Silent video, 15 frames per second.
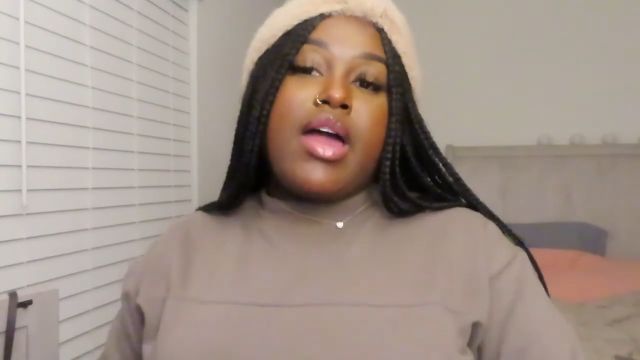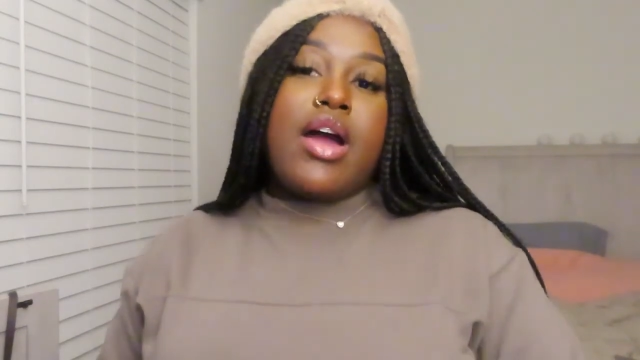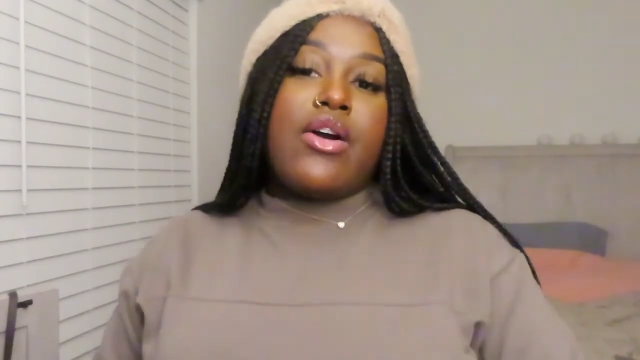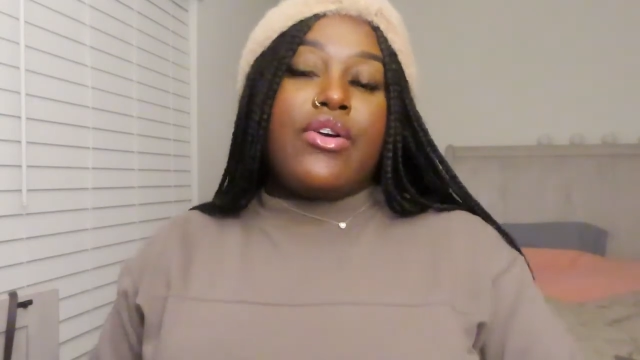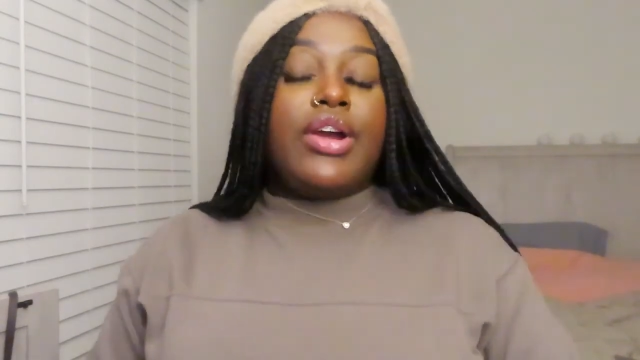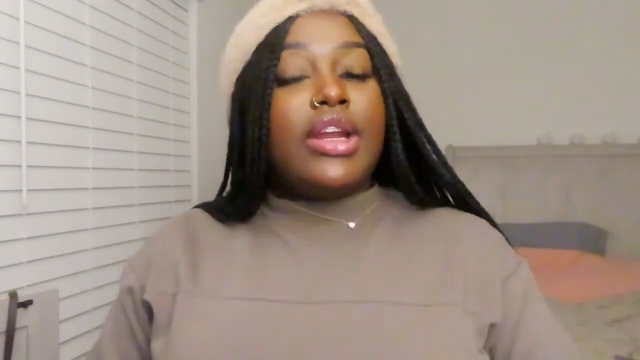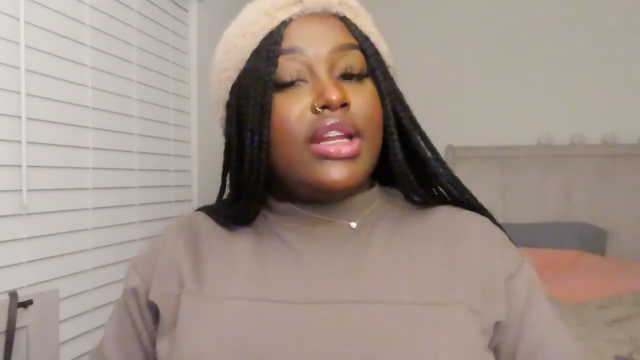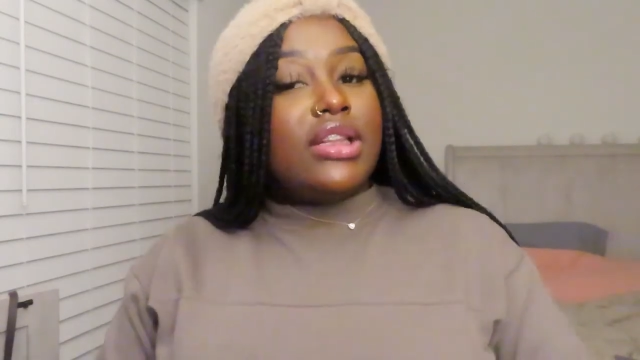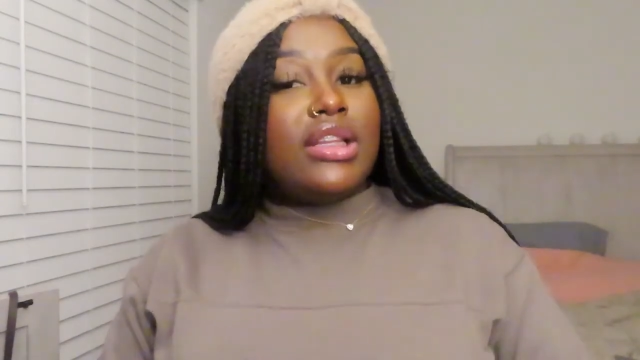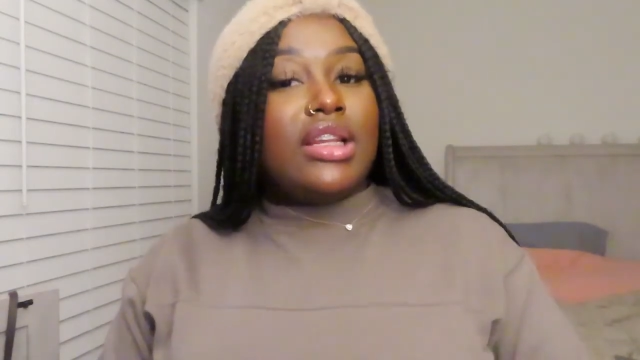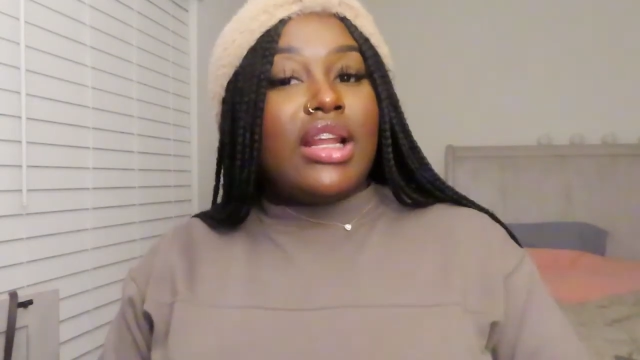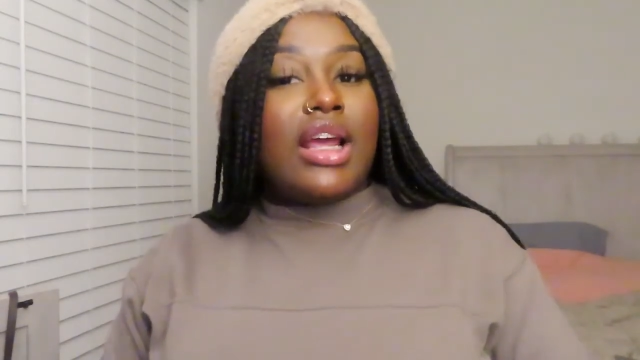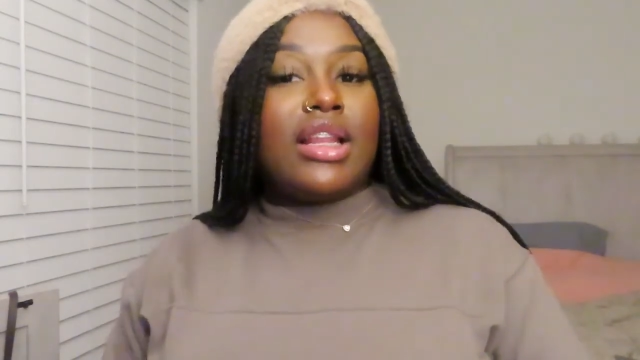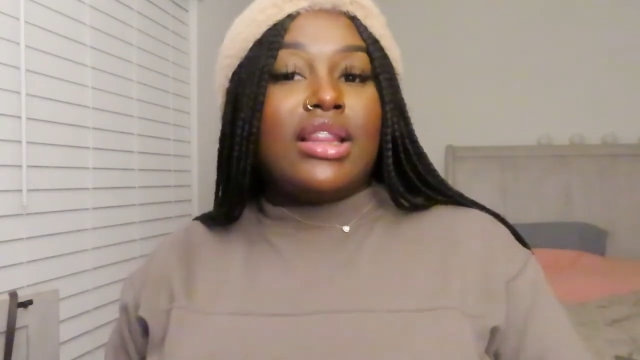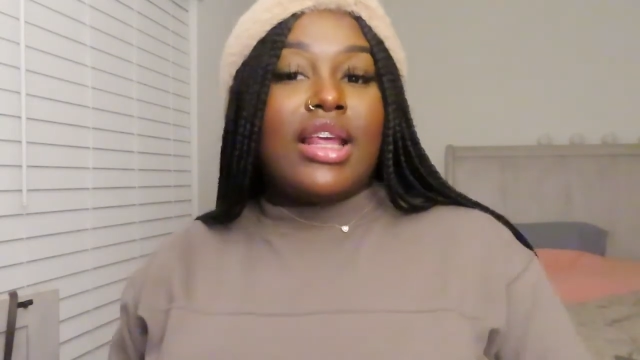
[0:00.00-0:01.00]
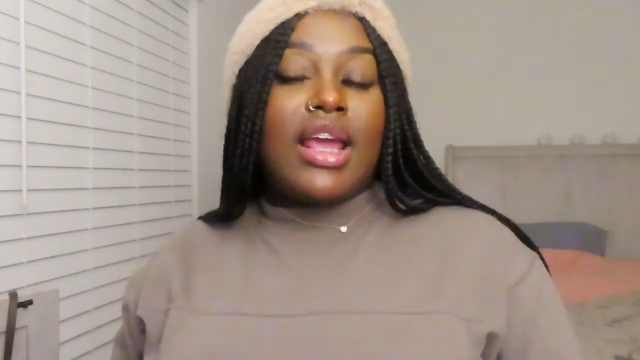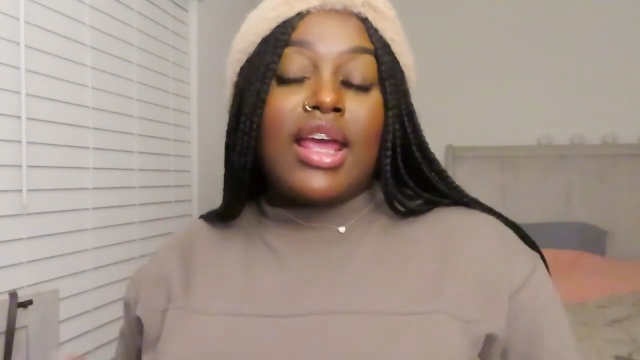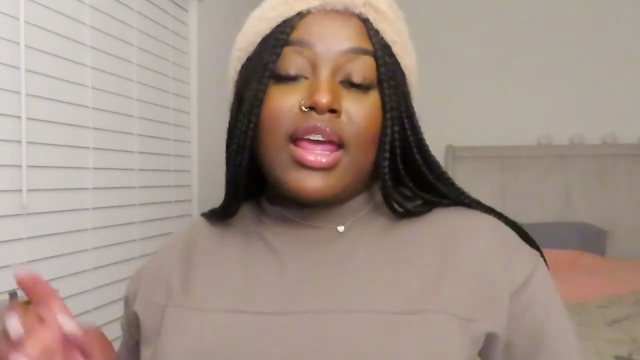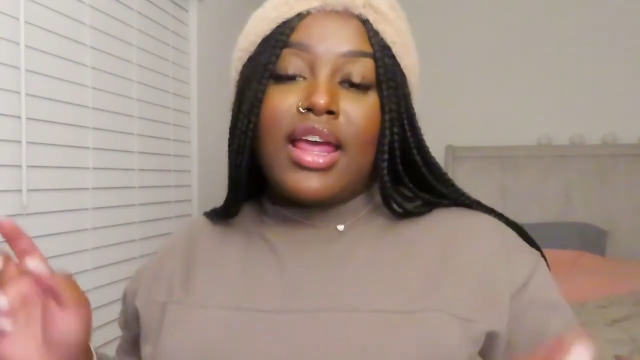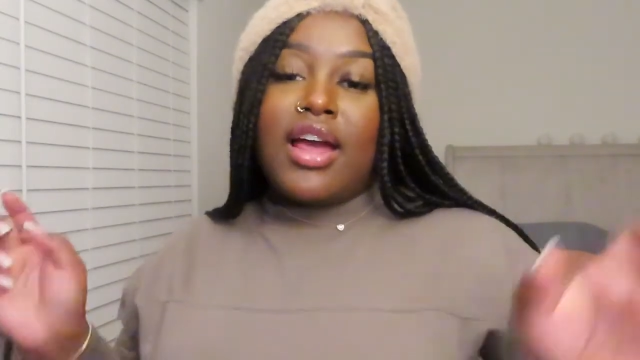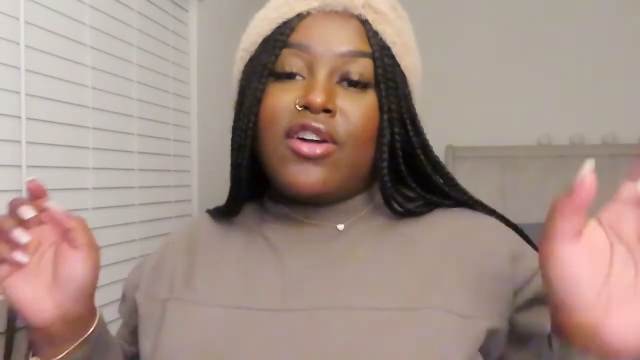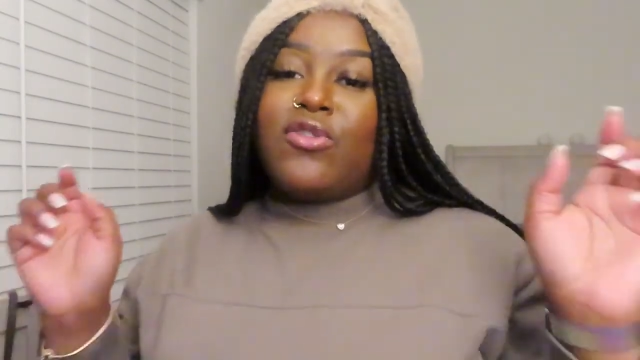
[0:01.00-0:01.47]
or anything like
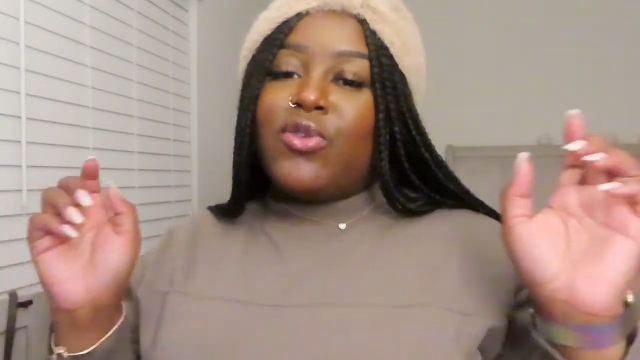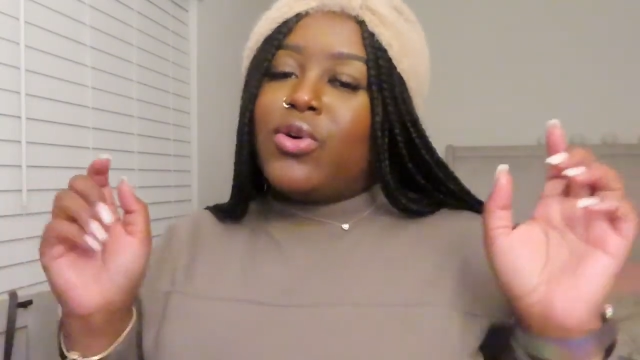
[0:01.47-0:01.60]
that, of